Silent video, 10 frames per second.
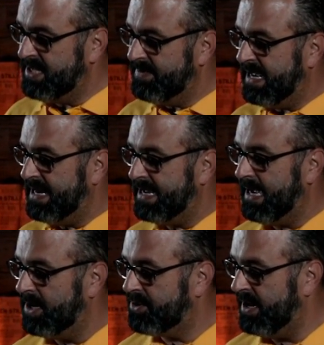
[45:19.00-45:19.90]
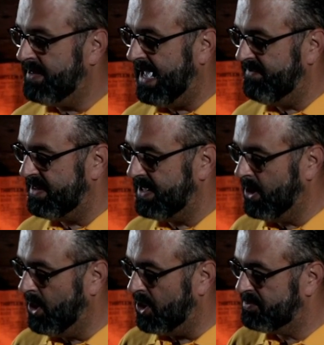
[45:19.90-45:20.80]
the beginning God created the heaven and the
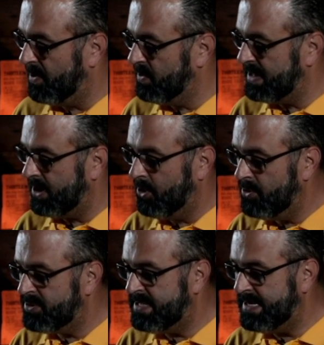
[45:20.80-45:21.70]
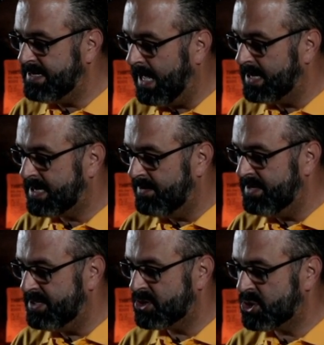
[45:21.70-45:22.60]
earth, but when the earth did not come
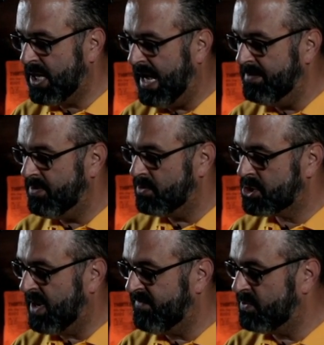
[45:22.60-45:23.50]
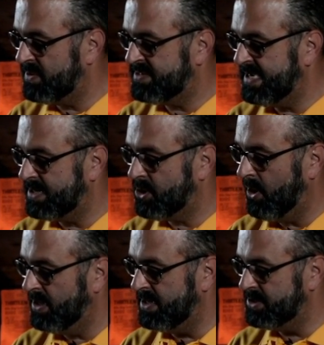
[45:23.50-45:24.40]
into sight, but was covered with thick
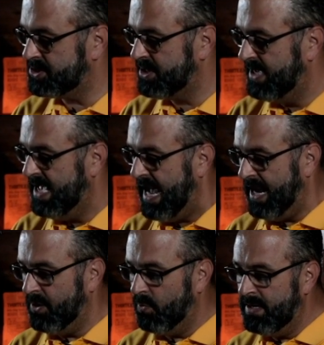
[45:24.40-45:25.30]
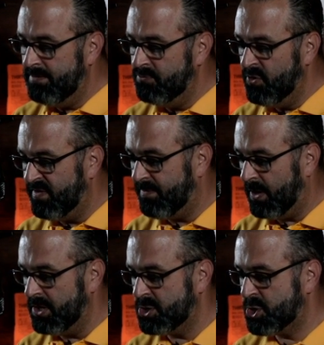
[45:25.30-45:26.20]
darkness, and a wind moved
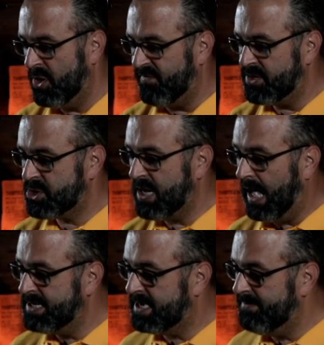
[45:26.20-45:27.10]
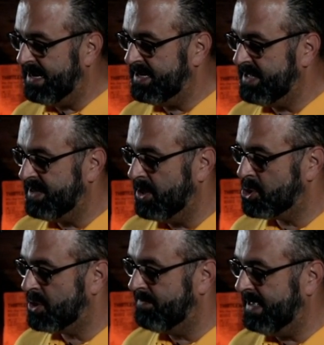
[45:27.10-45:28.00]
upon its surface, God commanded that there
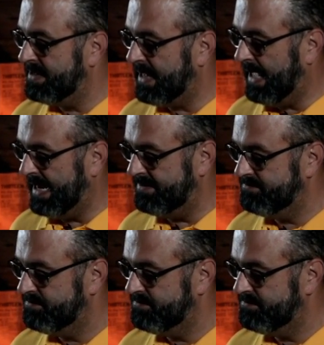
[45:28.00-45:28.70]
should be light."